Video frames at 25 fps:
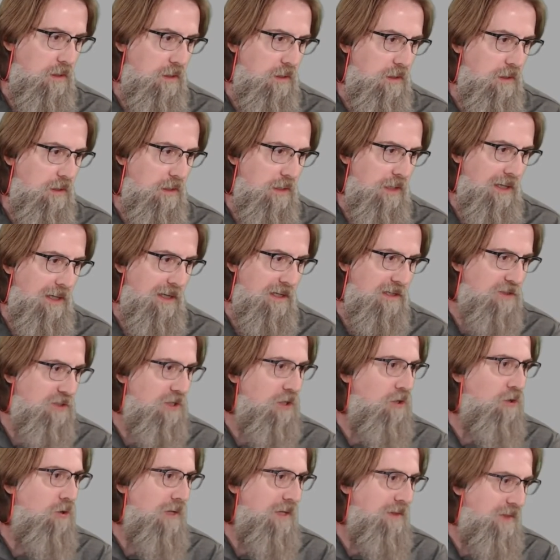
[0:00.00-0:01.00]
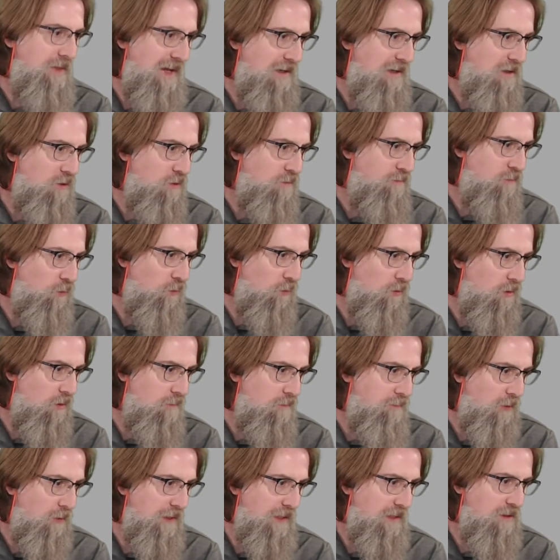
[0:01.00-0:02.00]
And thank you for
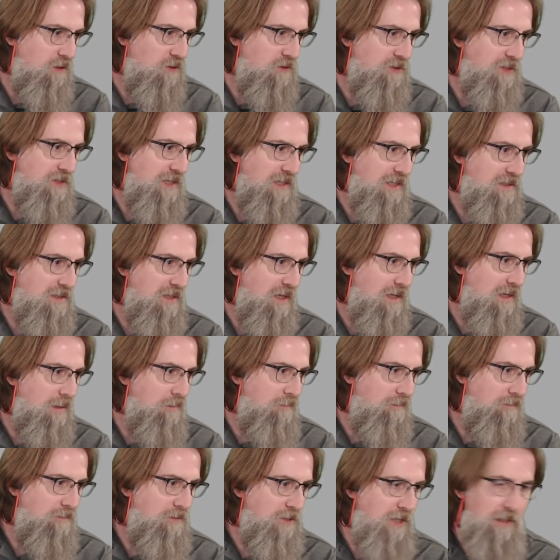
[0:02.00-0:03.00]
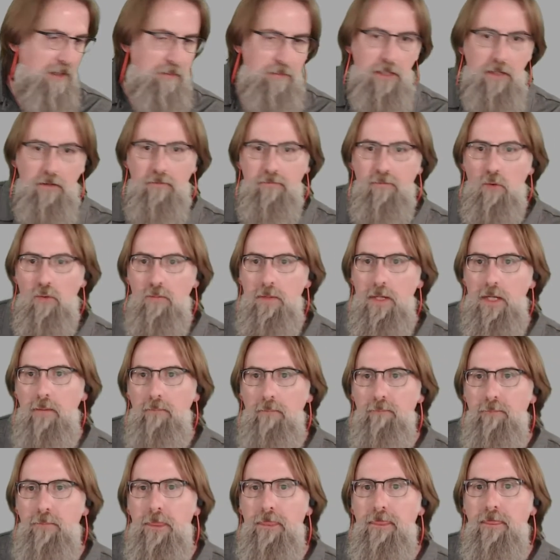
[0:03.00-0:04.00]
putting those things up, Jamie, for me.
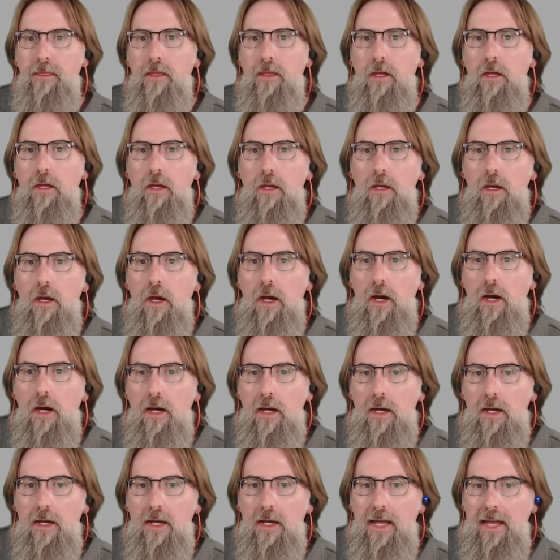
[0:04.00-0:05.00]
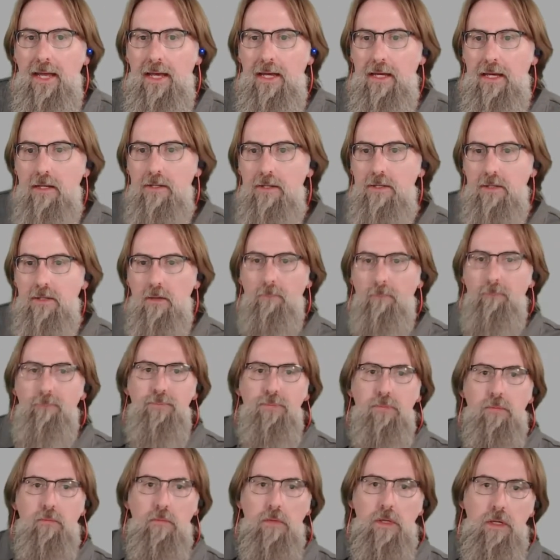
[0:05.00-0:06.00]
And
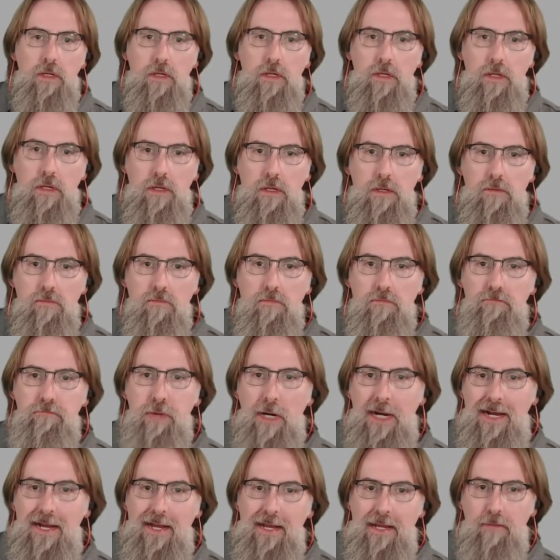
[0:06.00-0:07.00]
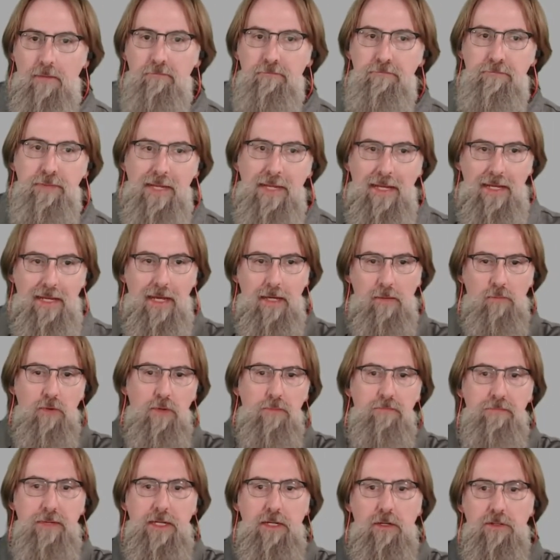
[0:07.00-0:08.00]
by being able to
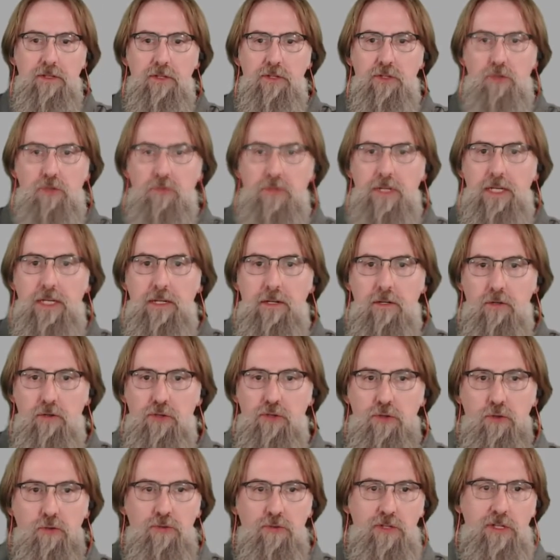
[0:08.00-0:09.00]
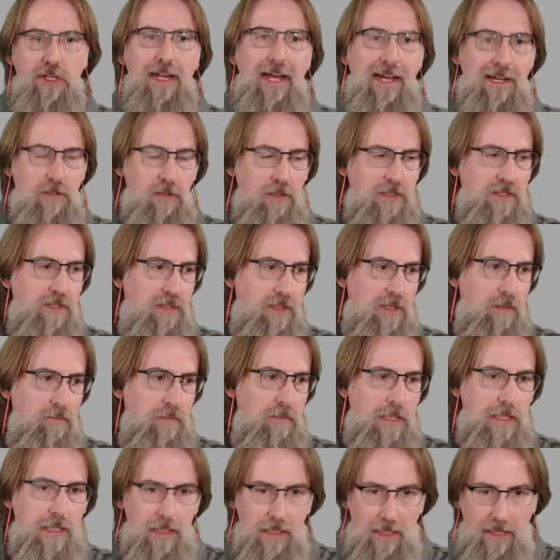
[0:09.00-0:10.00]
be on the screen here, students could actually see
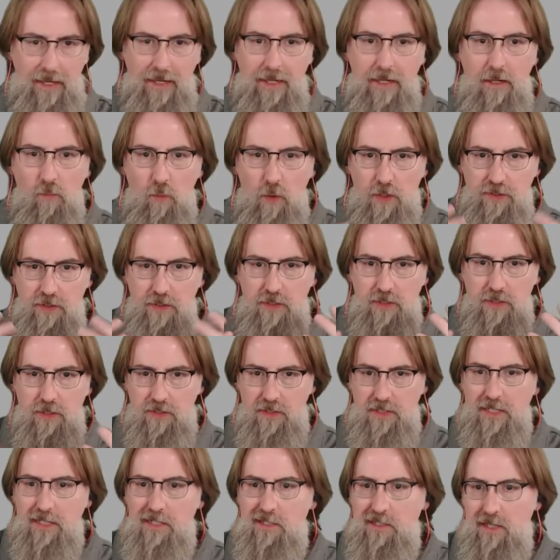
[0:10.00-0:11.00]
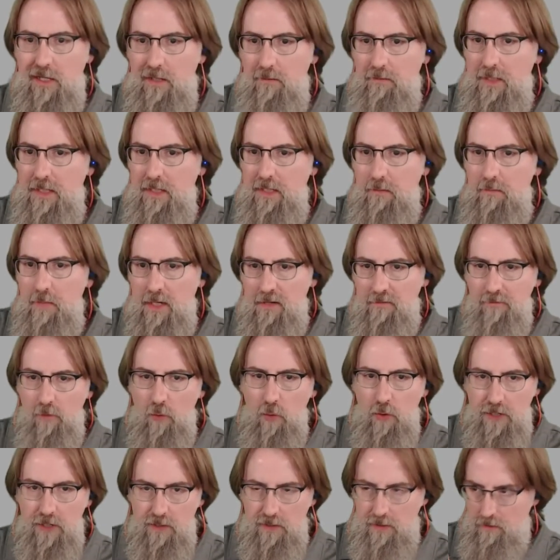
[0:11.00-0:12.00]
me, and it wasn't just the excitement in my
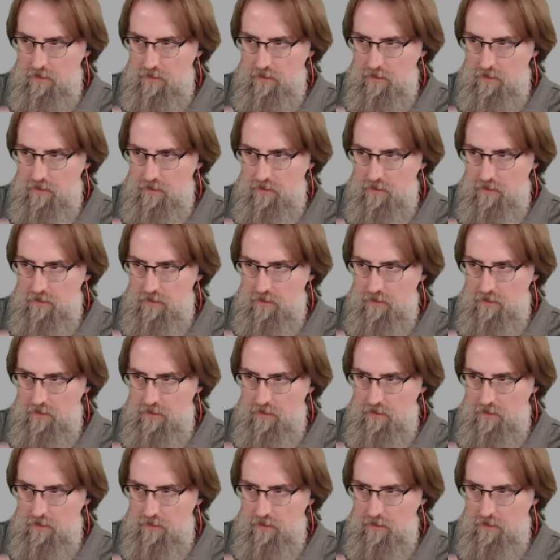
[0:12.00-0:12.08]
voice